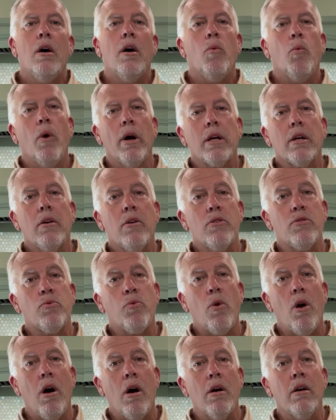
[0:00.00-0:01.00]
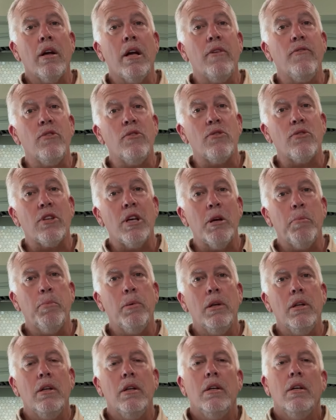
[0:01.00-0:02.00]
What goes wrong if you skip
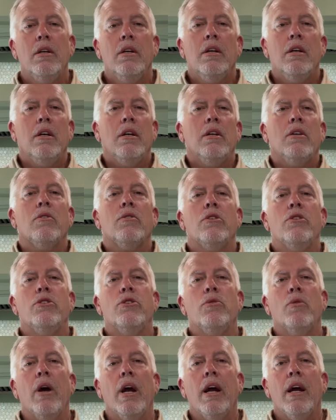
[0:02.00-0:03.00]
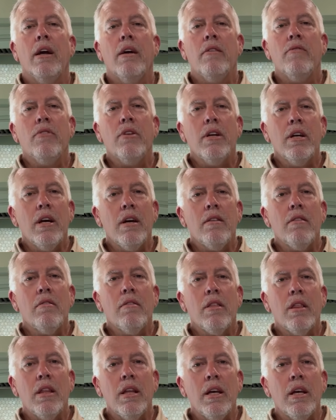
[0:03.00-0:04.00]
it? You can do every other
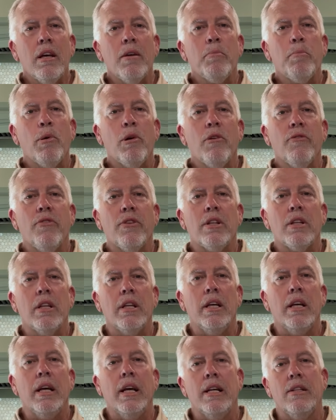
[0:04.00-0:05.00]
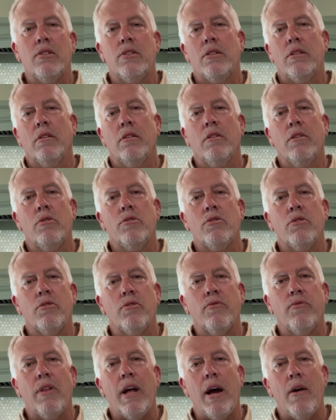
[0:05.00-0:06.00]
thing perfectly and still lose
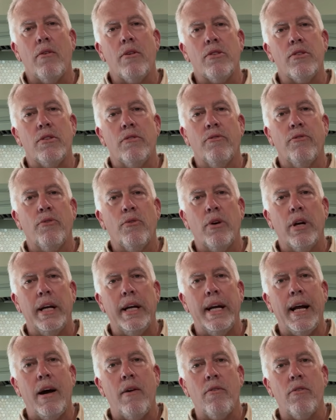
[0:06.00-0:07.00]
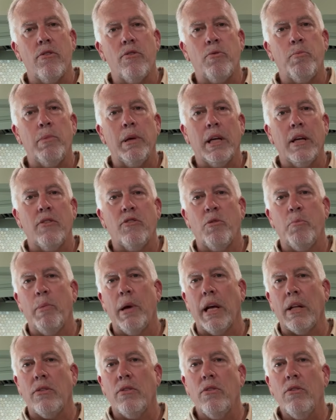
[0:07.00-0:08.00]
those flowers in 48 hours because the
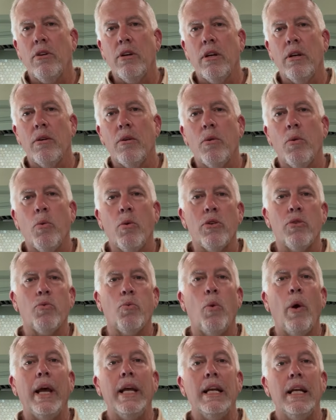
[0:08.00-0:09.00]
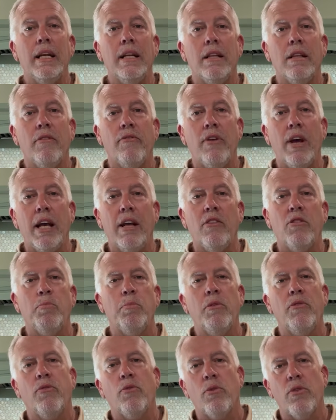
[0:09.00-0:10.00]
bacteria was waiting in the vase
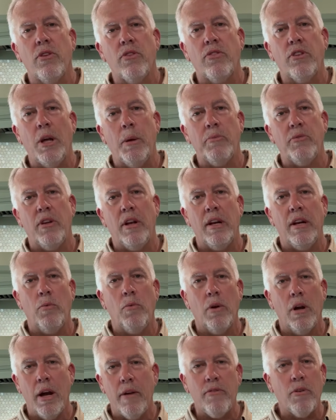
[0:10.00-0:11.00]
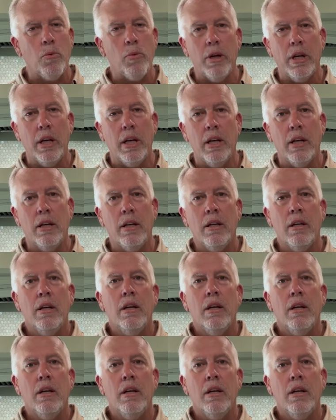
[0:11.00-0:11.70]
before the stems ever went in.